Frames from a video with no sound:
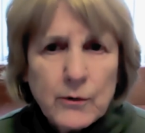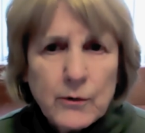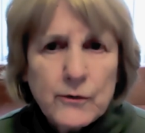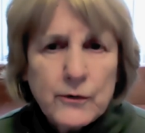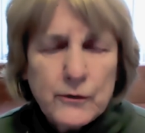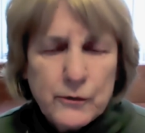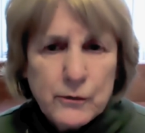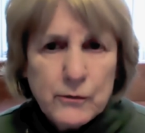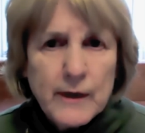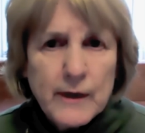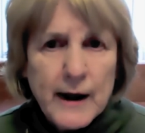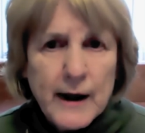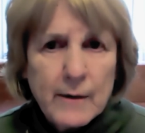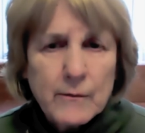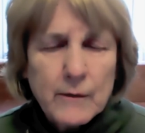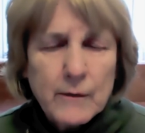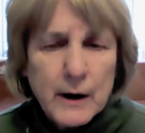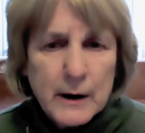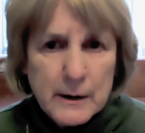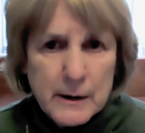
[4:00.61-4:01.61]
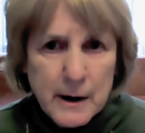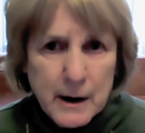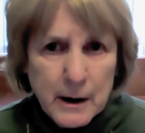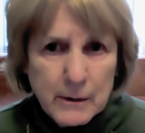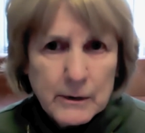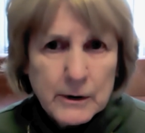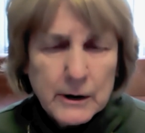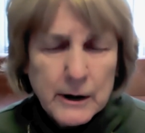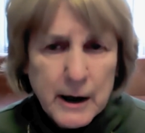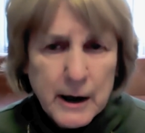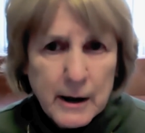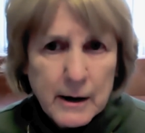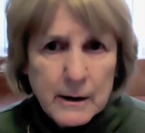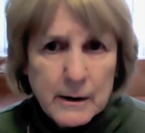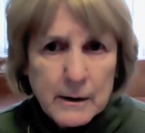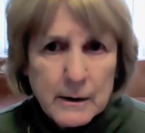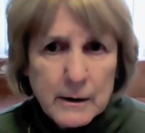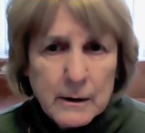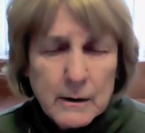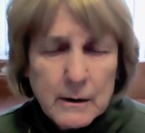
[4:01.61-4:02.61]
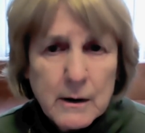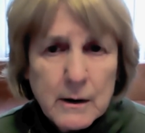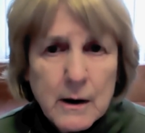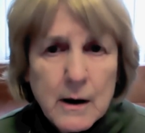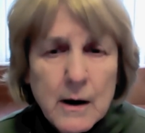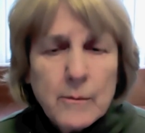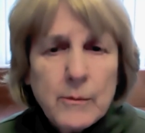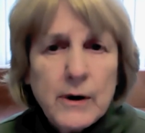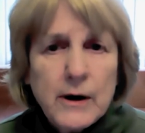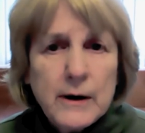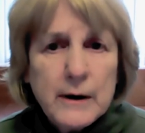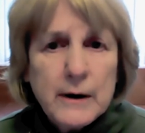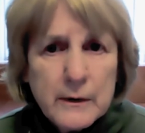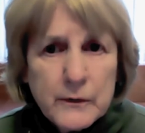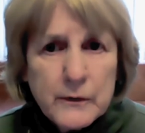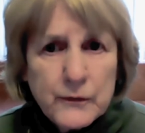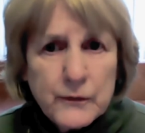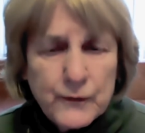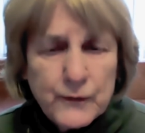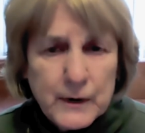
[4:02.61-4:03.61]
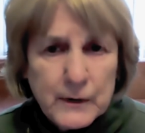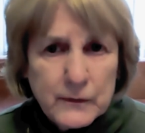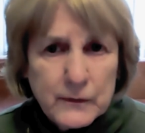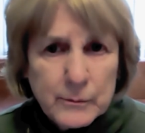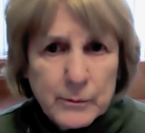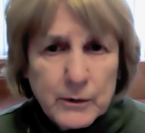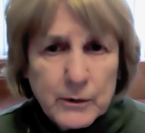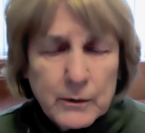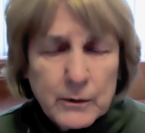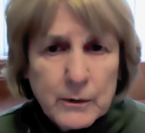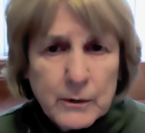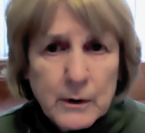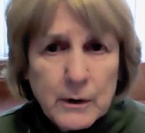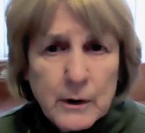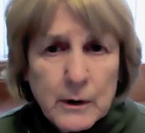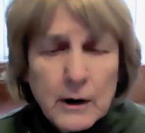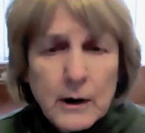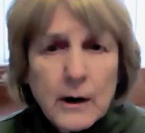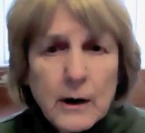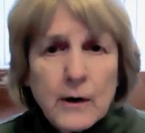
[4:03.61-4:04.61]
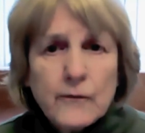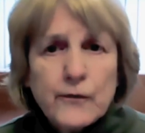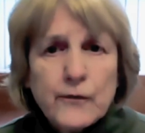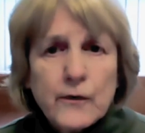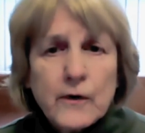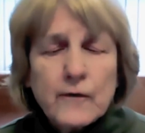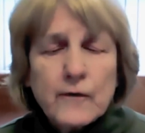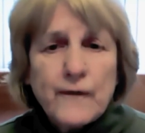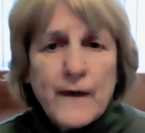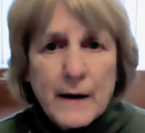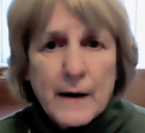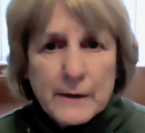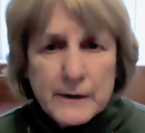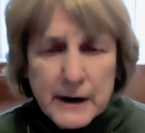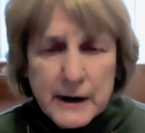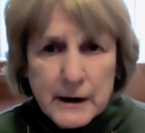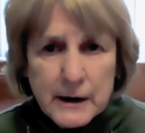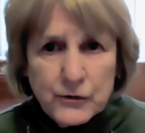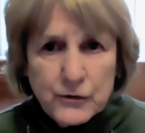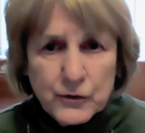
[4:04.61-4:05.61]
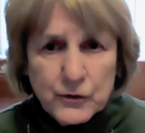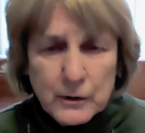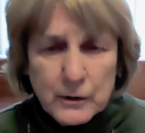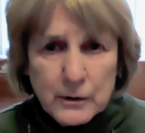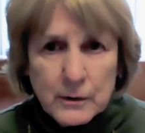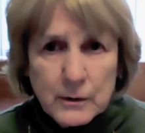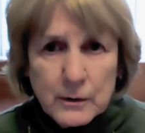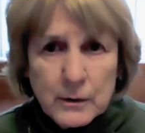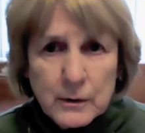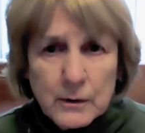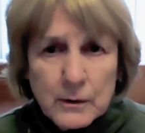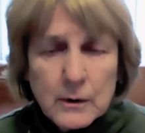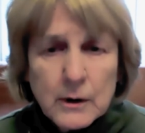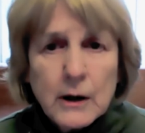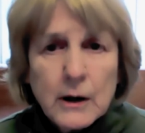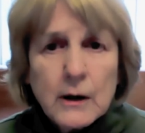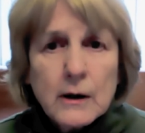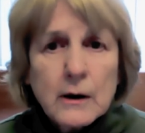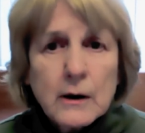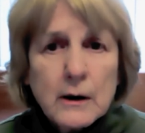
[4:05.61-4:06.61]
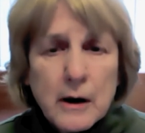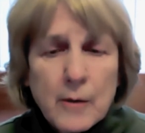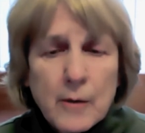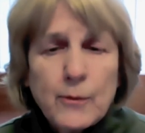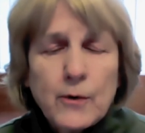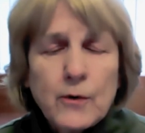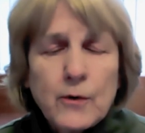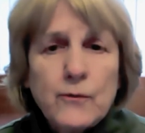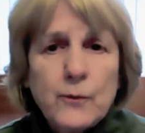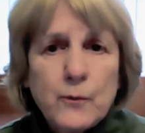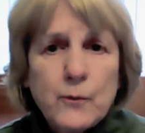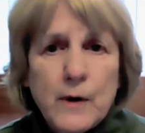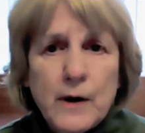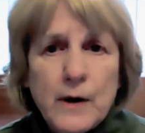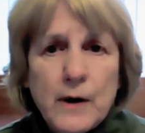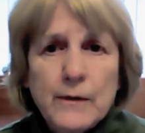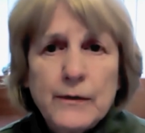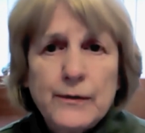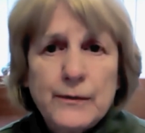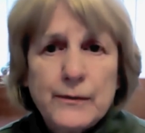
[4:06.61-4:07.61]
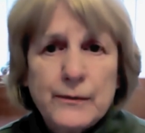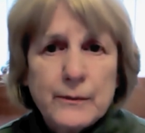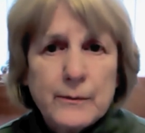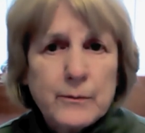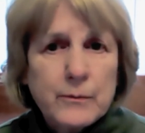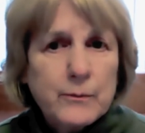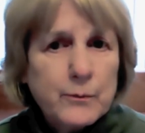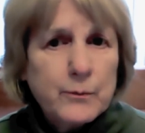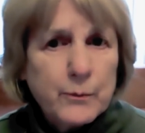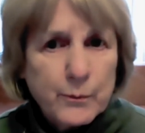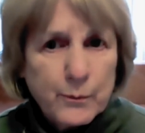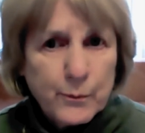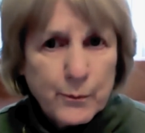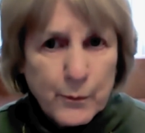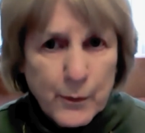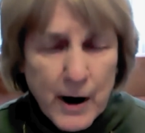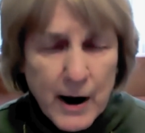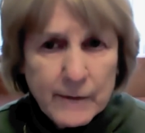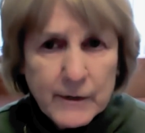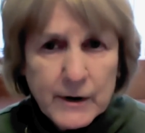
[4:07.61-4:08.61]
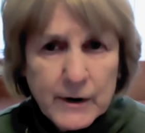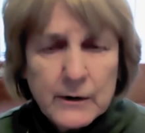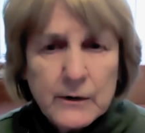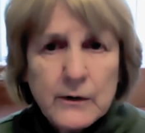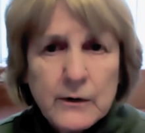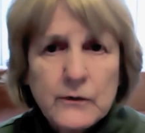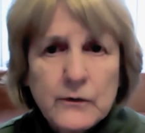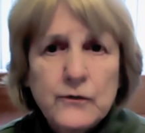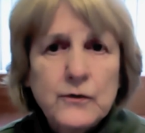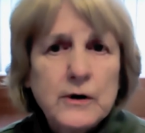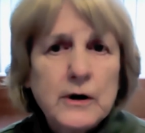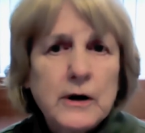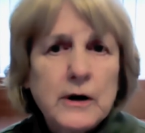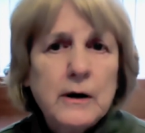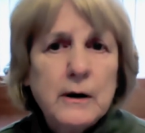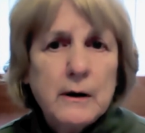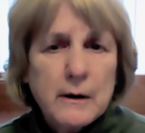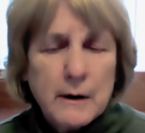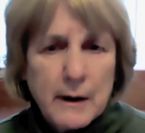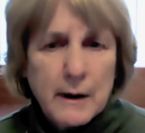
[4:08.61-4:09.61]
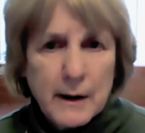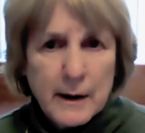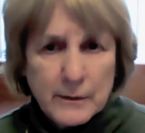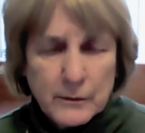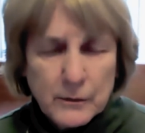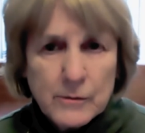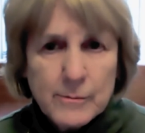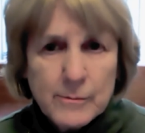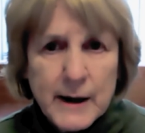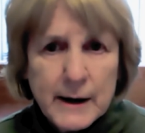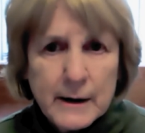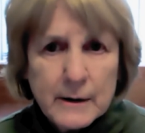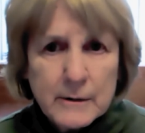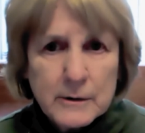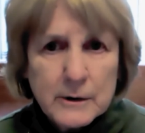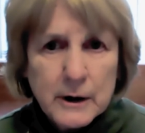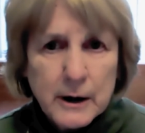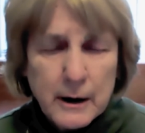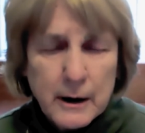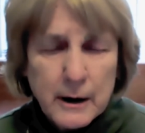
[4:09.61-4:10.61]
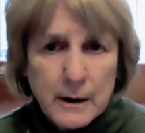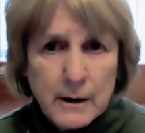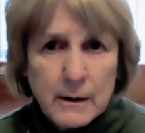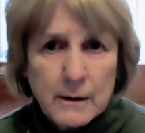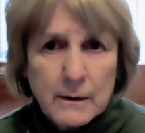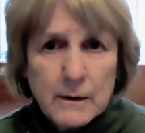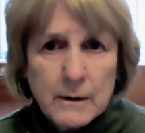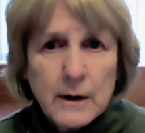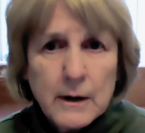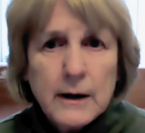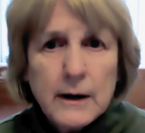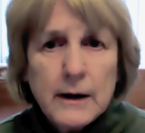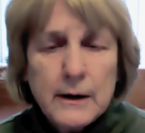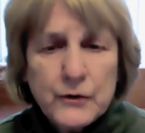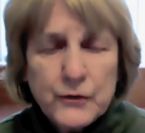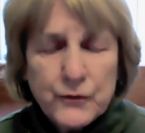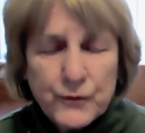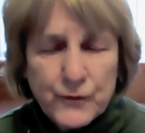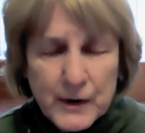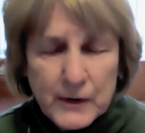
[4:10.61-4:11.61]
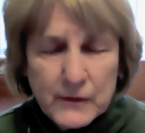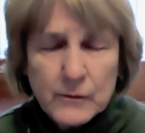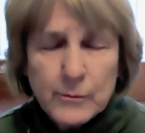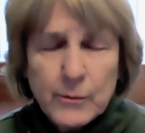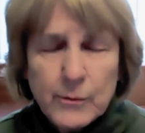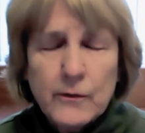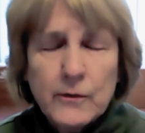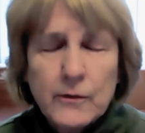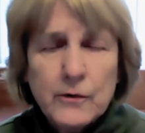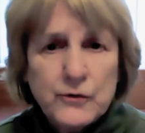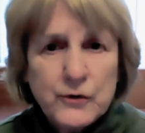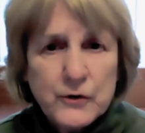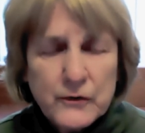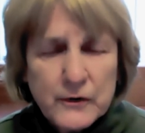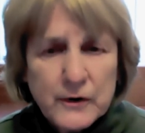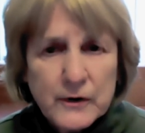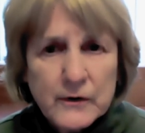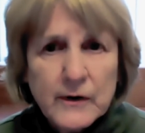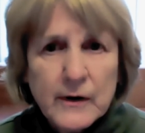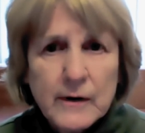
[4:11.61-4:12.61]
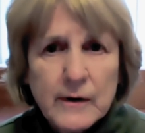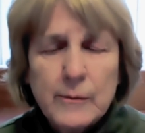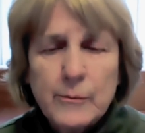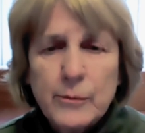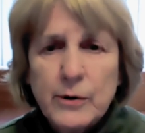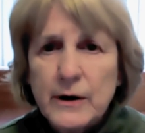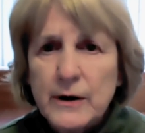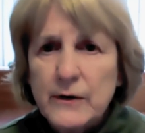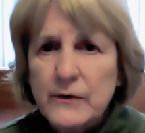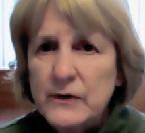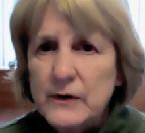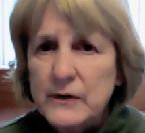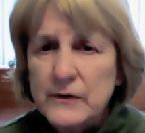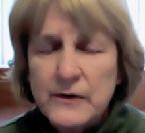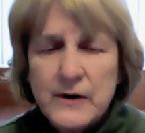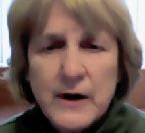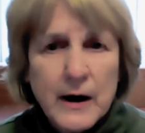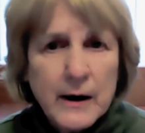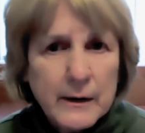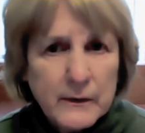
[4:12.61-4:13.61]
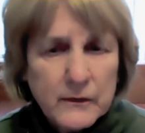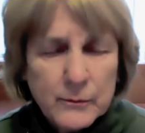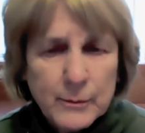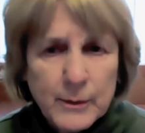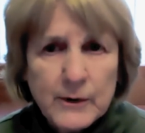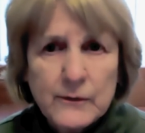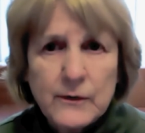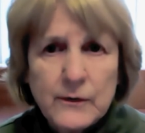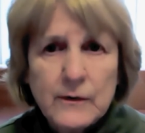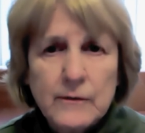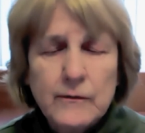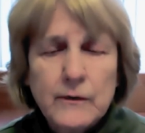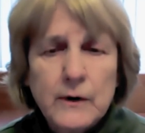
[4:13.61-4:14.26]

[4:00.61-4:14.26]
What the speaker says: to do that right now in Canada, but it is feasible for a foundation coupled with private industry and good medical care. It is feasible, the logistics are in place, it's not expensive